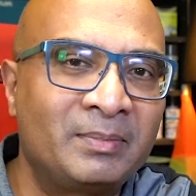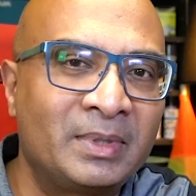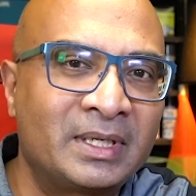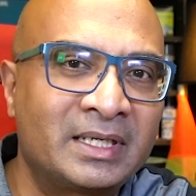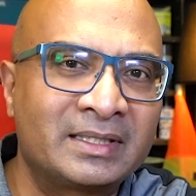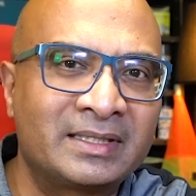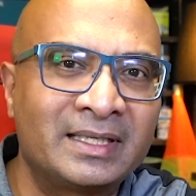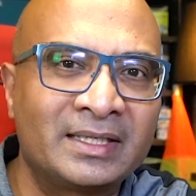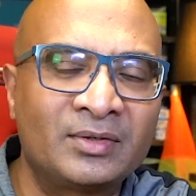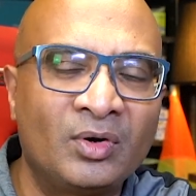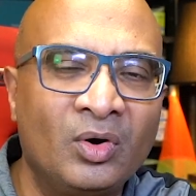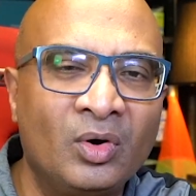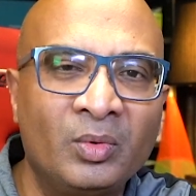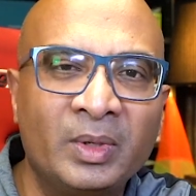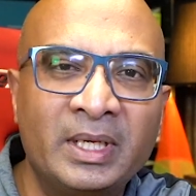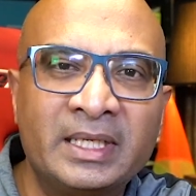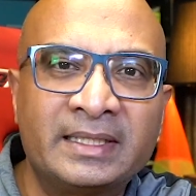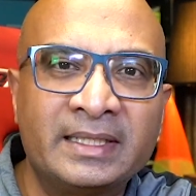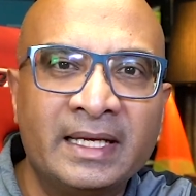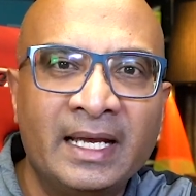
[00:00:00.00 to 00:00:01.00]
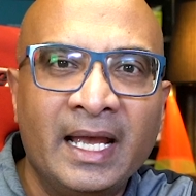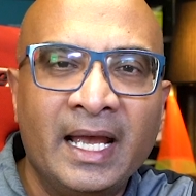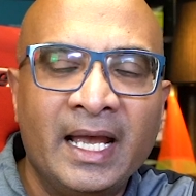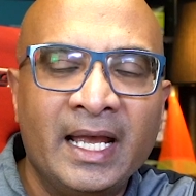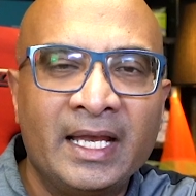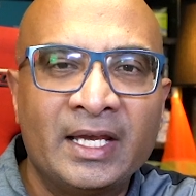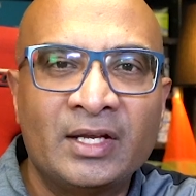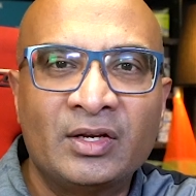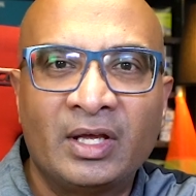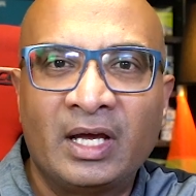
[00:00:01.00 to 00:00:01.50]
Because there's always,
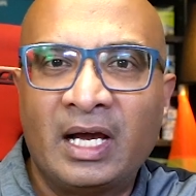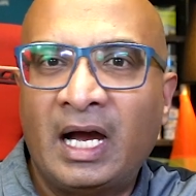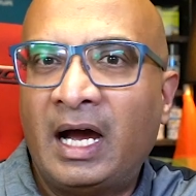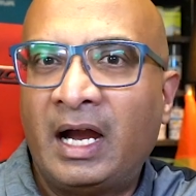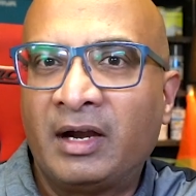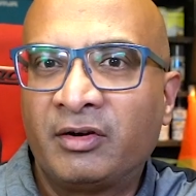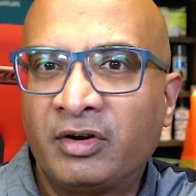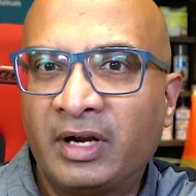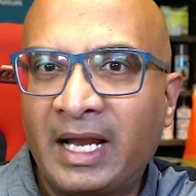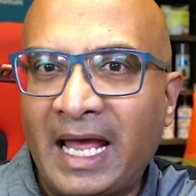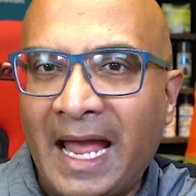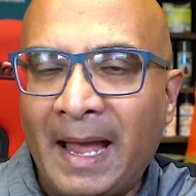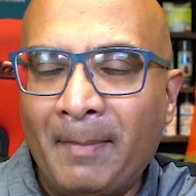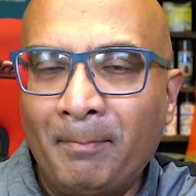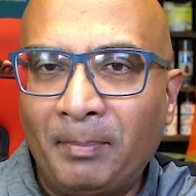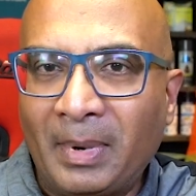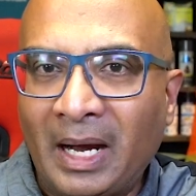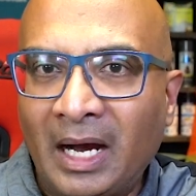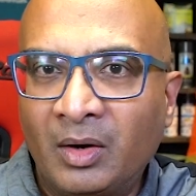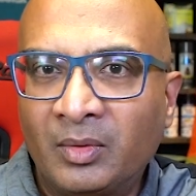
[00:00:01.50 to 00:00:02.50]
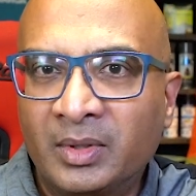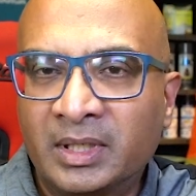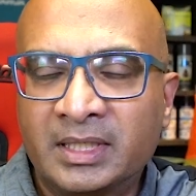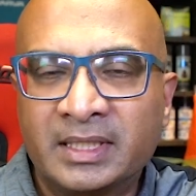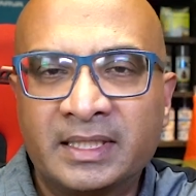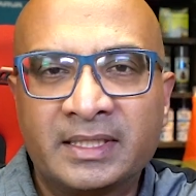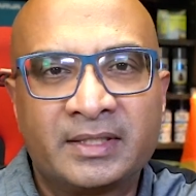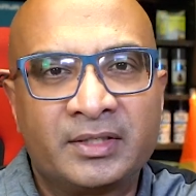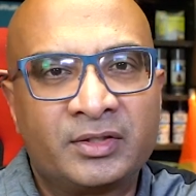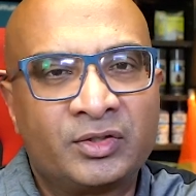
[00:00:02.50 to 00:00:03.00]
100 amp
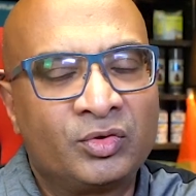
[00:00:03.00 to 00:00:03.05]
hours,